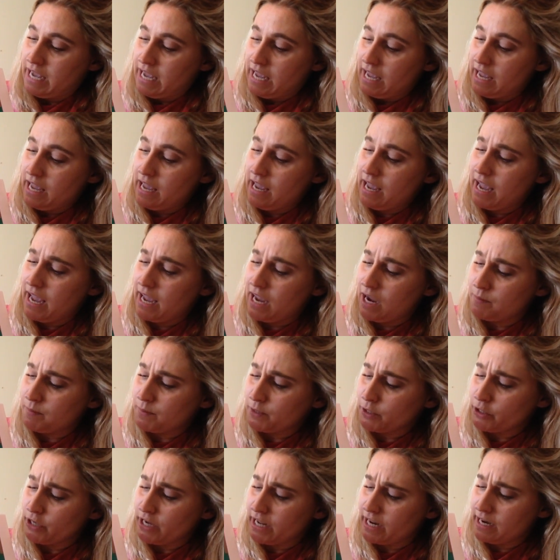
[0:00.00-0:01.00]
He
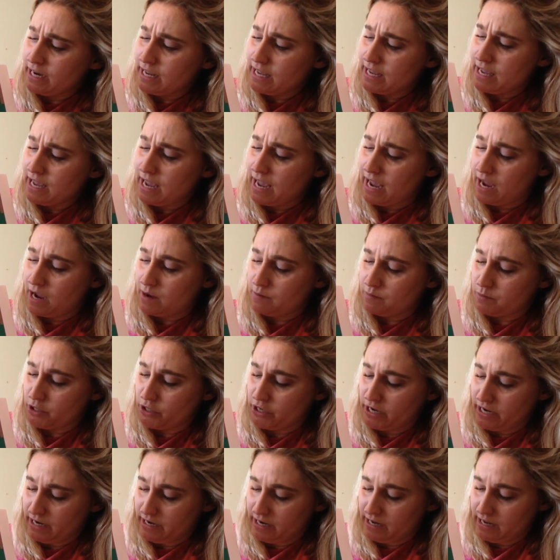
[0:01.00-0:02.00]
hammered and he
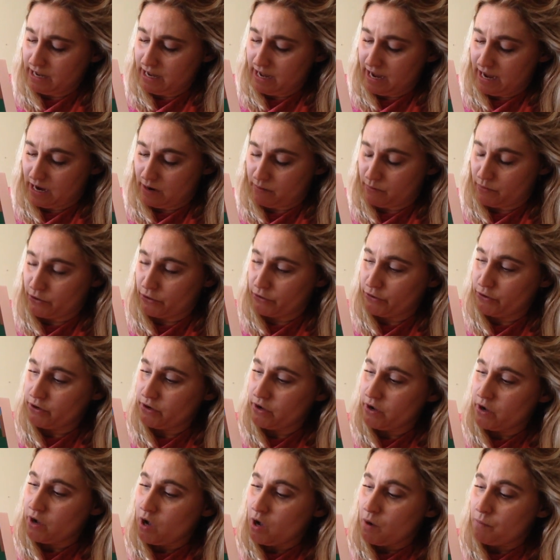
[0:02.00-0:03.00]
hammered and he hammered,
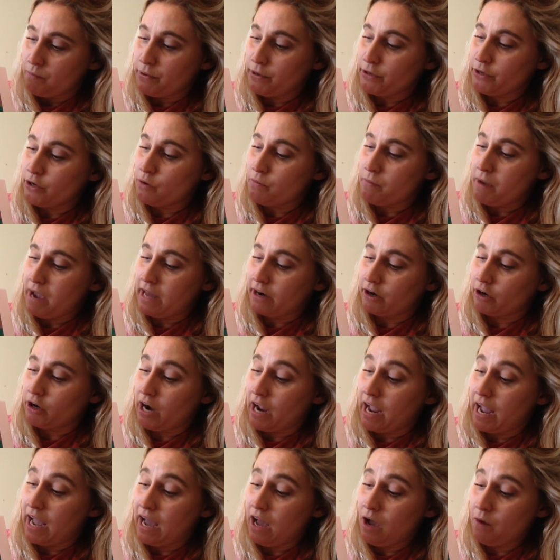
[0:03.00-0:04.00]
but no matter
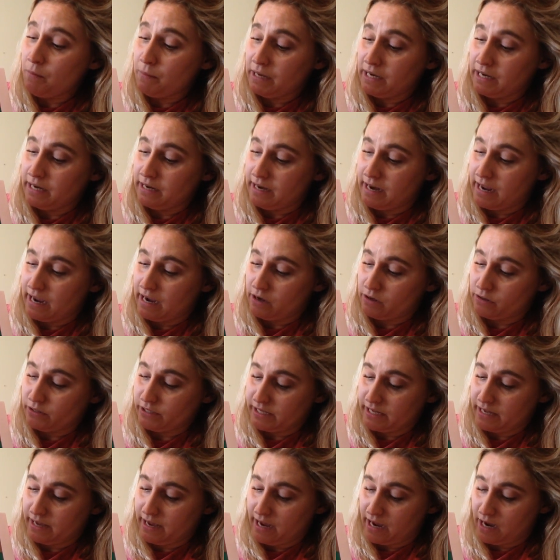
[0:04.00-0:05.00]
how many
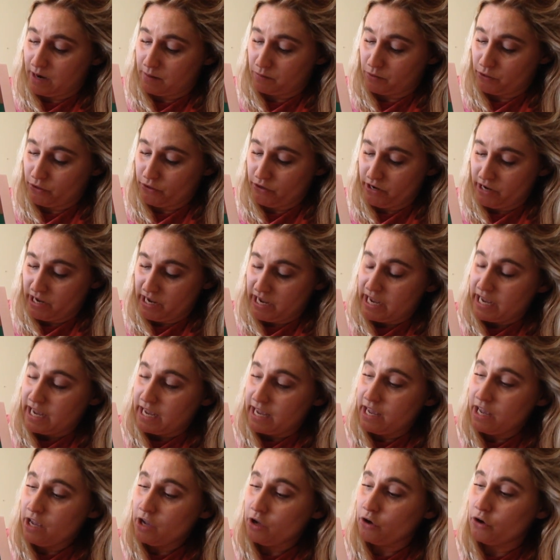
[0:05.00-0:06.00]
nails he hammered,
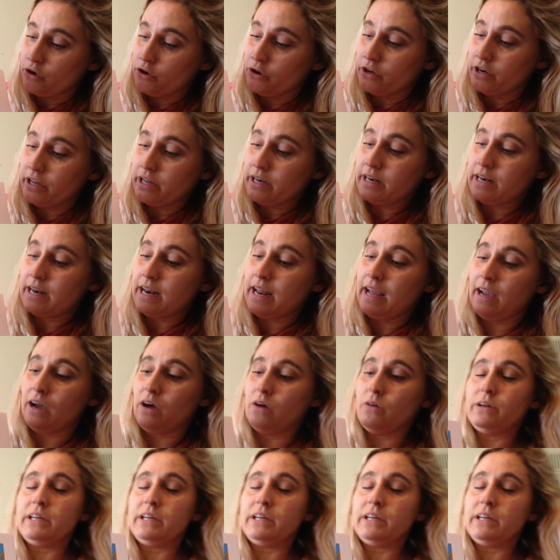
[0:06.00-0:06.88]
he couldn't nail